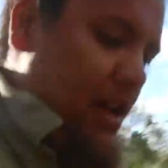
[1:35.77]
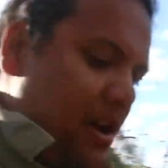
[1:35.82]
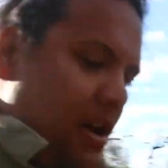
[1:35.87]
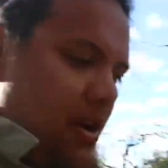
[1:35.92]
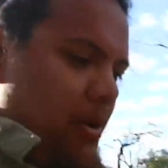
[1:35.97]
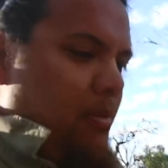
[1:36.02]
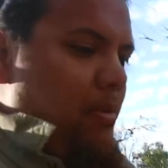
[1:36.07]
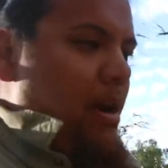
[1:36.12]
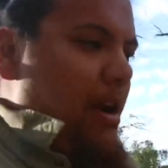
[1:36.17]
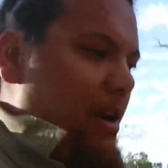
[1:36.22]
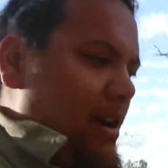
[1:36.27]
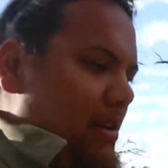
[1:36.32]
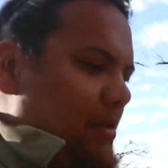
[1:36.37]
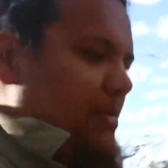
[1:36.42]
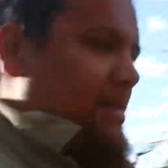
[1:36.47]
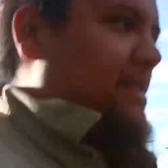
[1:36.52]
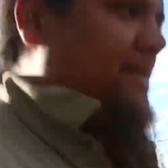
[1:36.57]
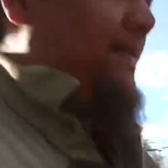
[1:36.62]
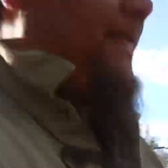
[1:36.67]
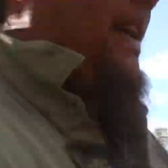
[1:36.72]
where it
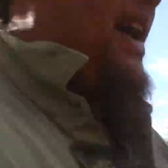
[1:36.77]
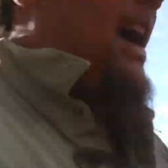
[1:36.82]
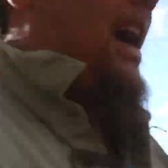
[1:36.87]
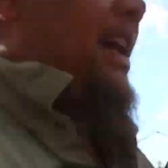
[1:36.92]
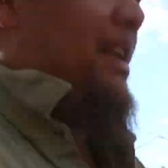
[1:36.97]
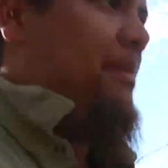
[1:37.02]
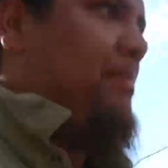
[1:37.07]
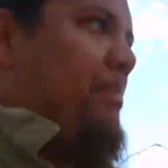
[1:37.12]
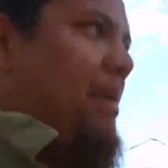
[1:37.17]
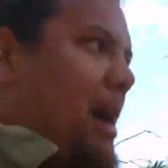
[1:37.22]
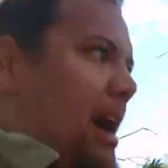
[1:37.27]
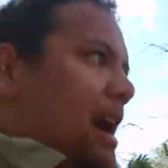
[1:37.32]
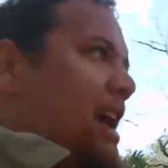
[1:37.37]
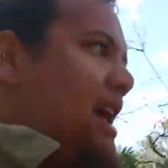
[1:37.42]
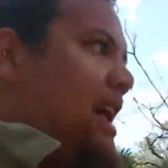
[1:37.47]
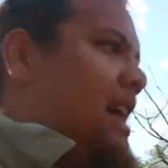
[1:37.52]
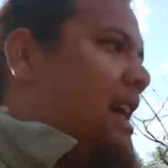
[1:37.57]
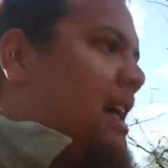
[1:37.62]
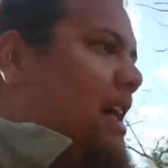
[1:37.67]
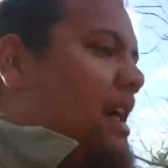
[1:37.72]
was found, but
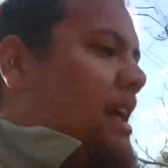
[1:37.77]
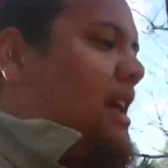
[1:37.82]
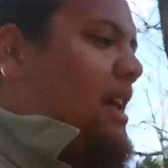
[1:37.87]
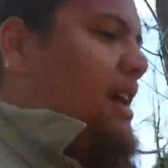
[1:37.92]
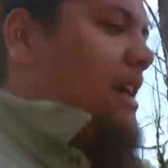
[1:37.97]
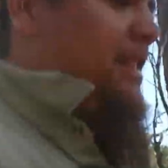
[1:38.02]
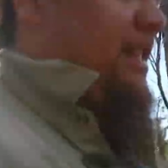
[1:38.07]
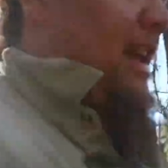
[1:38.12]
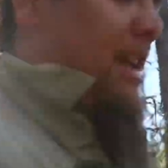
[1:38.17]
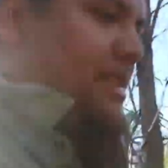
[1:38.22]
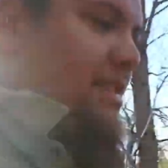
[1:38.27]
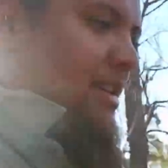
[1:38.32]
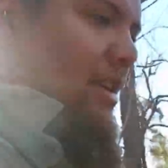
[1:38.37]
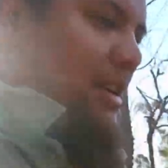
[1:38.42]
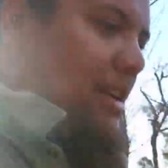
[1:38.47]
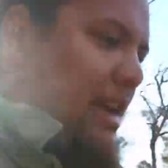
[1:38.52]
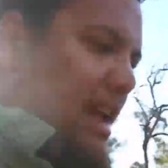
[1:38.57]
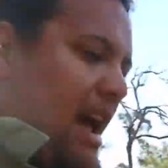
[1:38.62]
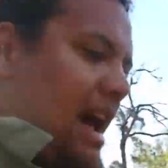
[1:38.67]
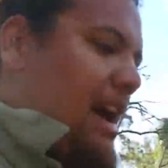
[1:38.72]
that's
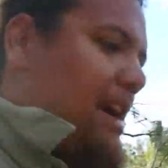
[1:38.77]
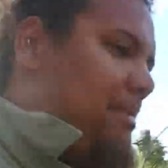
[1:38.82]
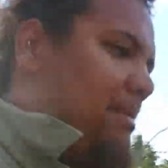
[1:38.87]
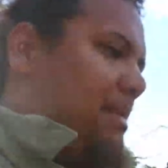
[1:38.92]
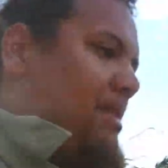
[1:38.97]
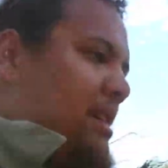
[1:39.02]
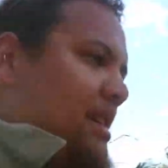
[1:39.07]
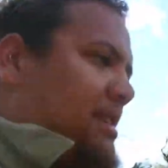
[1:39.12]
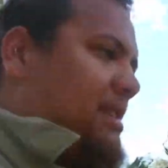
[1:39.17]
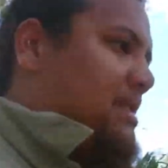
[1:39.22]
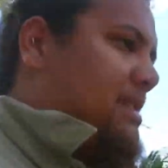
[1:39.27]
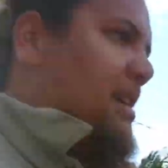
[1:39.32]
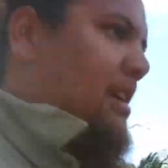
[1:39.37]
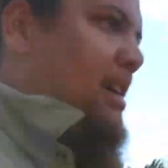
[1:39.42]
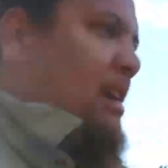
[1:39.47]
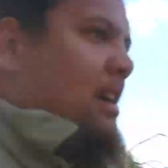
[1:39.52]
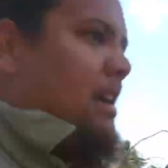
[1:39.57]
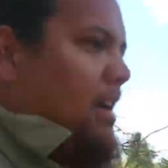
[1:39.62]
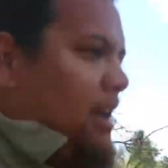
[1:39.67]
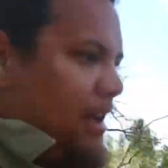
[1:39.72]
okay because
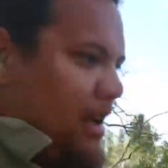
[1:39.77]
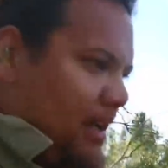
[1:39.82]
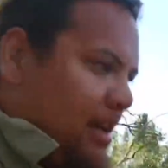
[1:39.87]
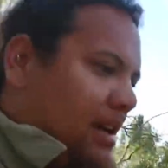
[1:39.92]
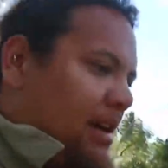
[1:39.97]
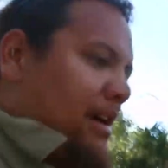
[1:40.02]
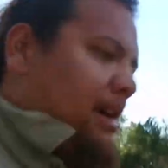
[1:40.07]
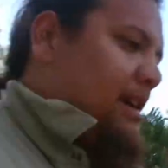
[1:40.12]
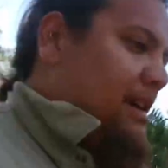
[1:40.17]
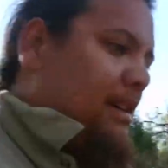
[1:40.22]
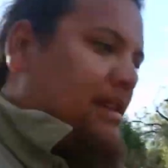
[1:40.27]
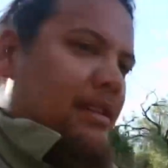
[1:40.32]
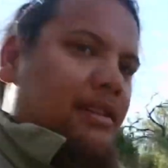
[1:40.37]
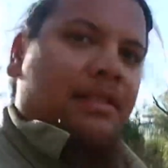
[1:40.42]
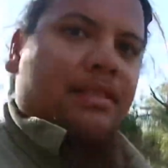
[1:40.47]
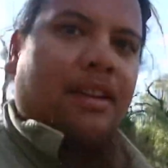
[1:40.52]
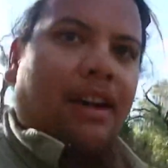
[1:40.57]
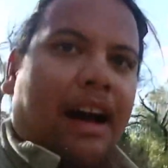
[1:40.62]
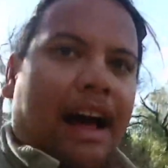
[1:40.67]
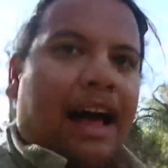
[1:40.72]

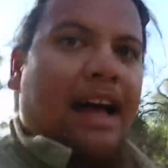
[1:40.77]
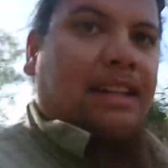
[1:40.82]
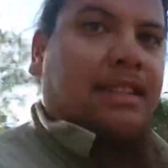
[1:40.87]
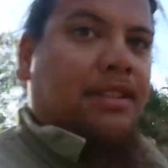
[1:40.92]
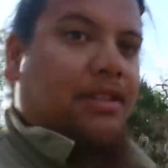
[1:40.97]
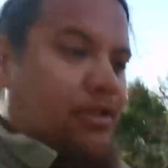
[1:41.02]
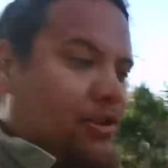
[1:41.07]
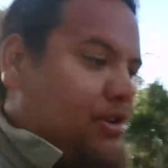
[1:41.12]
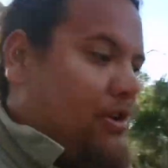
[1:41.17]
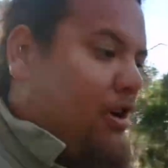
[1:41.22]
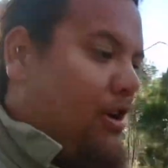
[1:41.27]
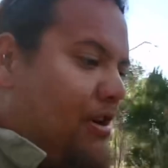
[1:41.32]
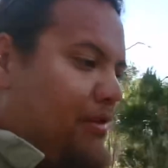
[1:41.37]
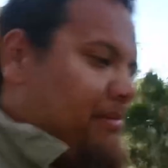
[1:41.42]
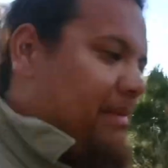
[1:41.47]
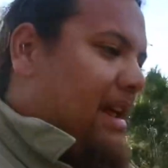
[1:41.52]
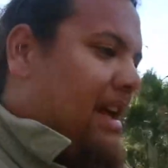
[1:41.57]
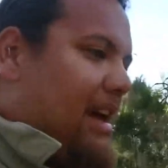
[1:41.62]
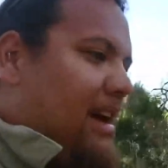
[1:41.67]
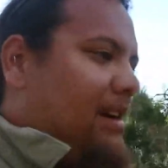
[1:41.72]
this guy has a new home
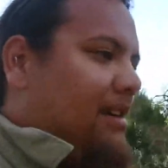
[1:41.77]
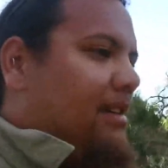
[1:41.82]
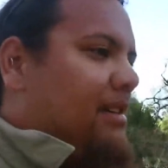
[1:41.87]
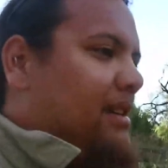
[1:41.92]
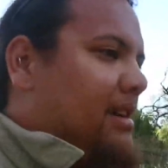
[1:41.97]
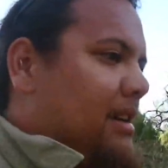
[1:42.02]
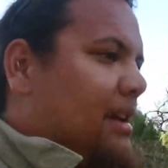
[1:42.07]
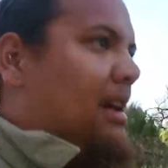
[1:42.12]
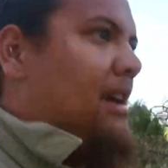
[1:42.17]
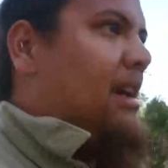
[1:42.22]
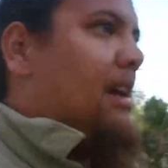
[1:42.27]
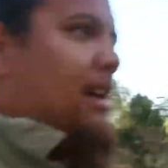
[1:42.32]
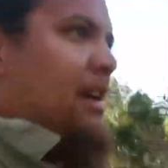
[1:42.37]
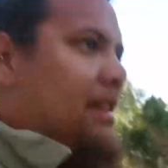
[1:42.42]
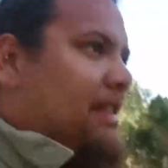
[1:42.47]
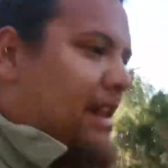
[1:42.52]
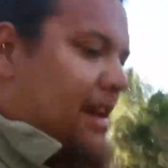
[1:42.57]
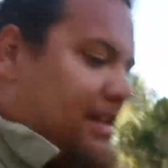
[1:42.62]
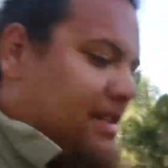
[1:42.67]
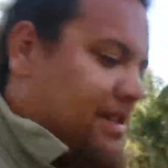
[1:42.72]
now
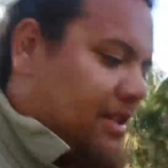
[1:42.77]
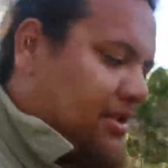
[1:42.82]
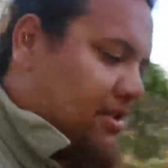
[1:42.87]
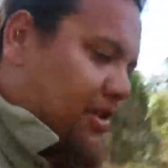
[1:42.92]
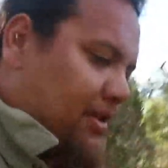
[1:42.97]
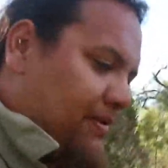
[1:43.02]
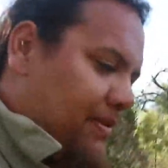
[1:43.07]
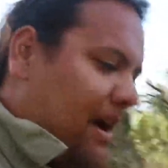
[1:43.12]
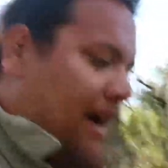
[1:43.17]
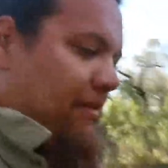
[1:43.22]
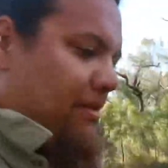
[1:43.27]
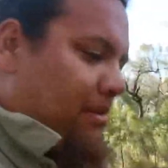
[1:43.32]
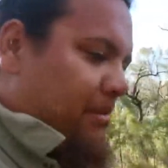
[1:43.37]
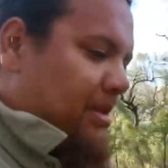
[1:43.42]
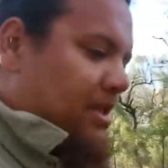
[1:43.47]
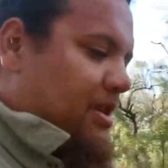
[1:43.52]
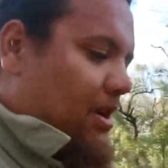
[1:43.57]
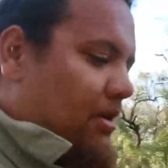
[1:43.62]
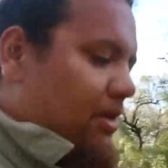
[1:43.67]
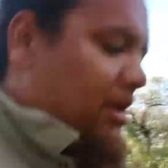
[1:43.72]
that isn't too far from
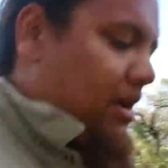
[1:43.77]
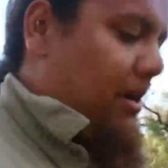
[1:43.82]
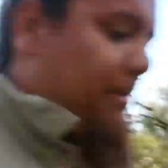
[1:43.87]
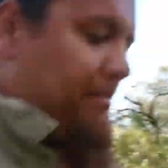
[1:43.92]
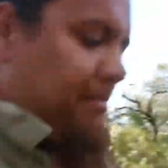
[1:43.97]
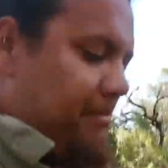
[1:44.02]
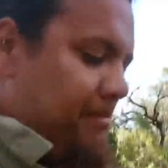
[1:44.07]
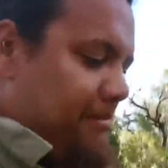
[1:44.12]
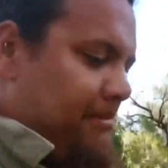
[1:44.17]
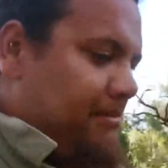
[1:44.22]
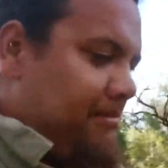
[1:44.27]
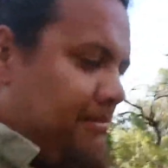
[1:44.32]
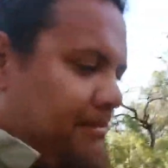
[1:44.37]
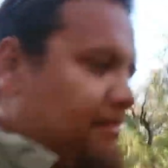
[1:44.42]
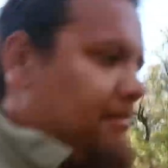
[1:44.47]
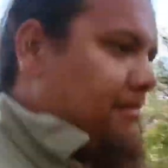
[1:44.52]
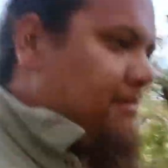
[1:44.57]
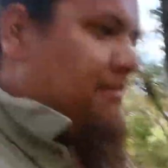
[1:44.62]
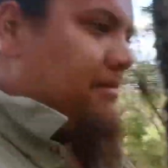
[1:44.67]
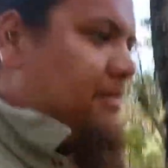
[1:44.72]
his old home.
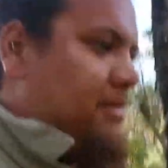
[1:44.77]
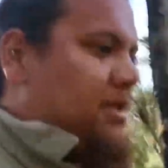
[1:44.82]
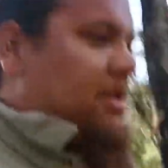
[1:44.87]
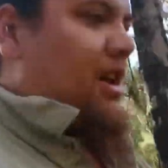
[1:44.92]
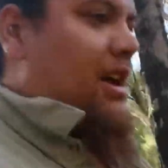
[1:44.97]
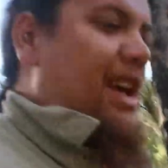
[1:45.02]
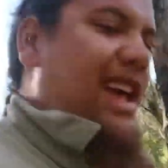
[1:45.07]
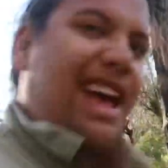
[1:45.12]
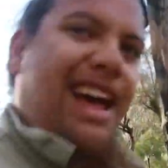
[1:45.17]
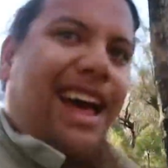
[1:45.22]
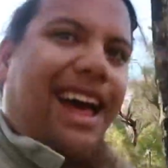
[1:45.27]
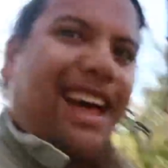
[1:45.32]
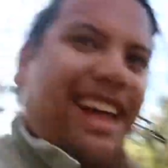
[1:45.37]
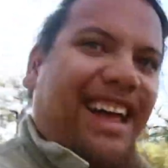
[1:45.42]
So yeah,